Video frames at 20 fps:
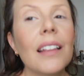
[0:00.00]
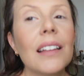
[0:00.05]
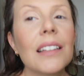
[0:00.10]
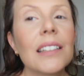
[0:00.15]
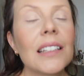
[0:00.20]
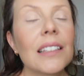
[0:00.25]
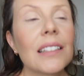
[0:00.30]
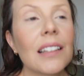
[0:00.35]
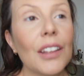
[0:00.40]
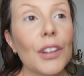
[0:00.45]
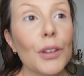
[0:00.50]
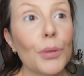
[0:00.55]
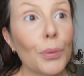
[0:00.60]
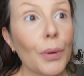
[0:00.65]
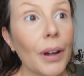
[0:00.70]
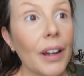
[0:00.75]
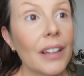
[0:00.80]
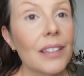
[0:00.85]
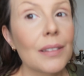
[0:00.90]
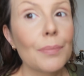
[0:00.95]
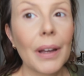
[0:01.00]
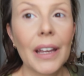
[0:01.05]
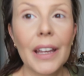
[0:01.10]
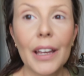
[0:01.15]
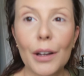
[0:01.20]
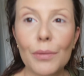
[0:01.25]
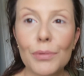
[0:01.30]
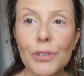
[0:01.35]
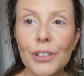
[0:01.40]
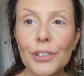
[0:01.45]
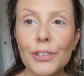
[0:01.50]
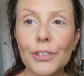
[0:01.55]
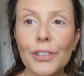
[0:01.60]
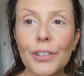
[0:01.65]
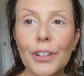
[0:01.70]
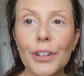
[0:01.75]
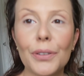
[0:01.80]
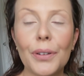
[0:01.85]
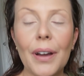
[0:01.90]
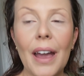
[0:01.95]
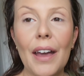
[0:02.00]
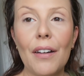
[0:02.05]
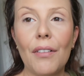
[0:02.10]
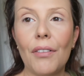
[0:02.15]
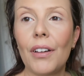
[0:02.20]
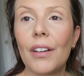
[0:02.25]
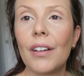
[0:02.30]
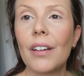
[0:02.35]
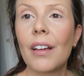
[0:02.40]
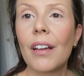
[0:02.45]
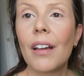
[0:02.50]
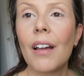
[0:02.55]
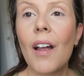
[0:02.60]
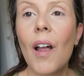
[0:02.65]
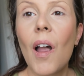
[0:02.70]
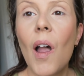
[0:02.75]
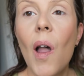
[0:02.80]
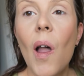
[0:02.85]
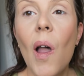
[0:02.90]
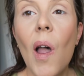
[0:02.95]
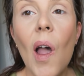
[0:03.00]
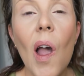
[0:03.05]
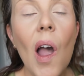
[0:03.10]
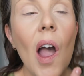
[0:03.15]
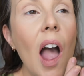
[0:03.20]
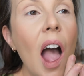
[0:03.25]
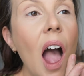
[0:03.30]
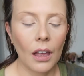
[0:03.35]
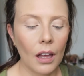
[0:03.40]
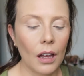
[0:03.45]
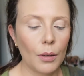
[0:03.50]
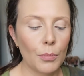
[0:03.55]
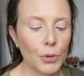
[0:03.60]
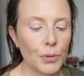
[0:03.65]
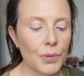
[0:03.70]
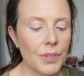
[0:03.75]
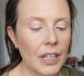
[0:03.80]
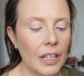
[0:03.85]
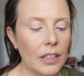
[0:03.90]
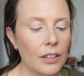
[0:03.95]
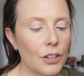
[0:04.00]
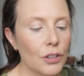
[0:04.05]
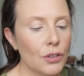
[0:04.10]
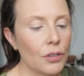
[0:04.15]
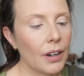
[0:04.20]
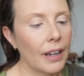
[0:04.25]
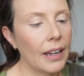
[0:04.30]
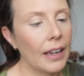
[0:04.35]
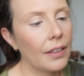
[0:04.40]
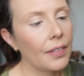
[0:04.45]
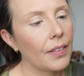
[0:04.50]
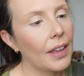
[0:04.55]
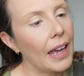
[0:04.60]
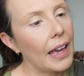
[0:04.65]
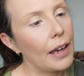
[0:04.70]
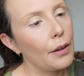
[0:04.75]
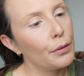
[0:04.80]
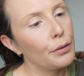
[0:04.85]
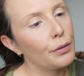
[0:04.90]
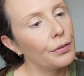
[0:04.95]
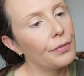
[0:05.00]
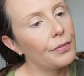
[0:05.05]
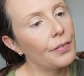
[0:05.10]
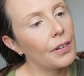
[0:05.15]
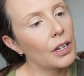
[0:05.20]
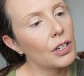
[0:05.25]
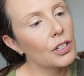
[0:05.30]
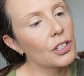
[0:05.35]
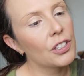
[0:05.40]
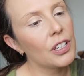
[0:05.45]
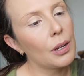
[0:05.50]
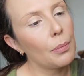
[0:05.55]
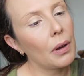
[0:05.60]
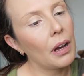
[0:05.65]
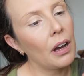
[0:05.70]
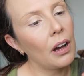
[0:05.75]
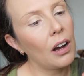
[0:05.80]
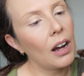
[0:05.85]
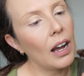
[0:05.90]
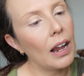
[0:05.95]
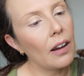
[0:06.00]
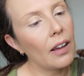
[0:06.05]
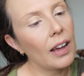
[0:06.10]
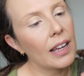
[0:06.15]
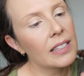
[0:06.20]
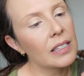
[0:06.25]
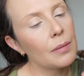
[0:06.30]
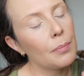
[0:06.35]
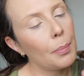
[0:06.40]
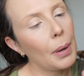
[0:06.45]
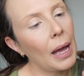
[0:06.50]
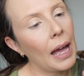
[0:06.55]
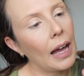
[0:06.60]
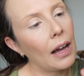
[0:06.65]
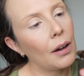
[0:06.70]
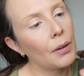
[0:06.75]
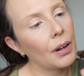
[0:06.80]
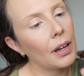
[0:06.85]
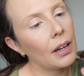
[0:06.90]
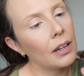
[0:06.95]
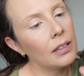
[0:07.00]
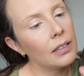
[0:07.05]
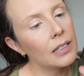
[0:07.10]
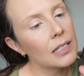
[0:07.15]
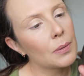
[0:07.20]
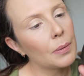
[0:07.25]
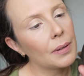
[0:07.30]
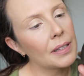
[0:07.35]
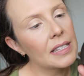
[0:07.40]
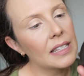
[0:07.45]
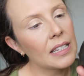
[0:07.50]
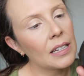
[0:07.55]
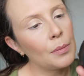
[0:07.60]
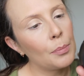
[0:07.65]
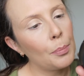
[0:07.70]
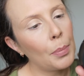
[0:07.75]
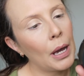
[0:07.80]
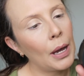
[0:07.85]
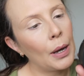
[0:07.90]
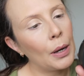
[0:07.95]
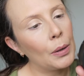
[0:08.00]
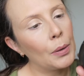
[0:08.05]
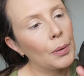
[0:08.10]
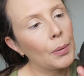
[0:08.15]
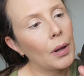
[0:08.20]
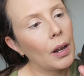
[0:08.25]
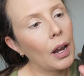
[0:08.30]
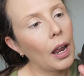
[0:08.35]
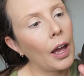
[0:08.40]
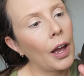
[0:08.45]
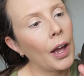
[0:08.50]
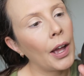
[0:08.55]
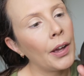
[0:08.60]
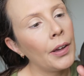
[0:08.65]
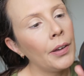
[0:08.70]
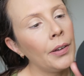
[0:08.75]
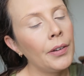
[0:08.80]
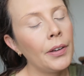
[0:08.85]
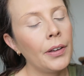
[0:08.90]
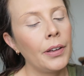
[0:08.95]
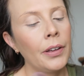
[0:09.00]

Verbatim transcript: This is like the worst makeup tutorial ever. I'm also going to try out the e.l.f shimmer highlighting powder. This one's in Pearl Glow.